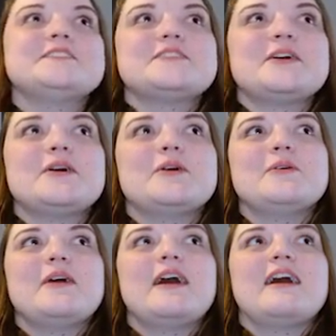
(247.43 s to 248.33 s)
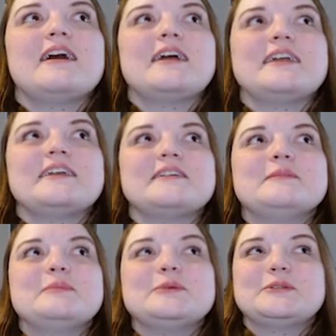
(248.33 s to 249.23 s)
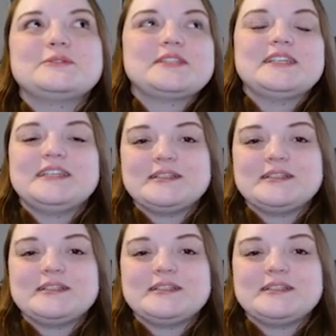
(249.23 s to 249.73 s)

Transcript: so I bulldozed it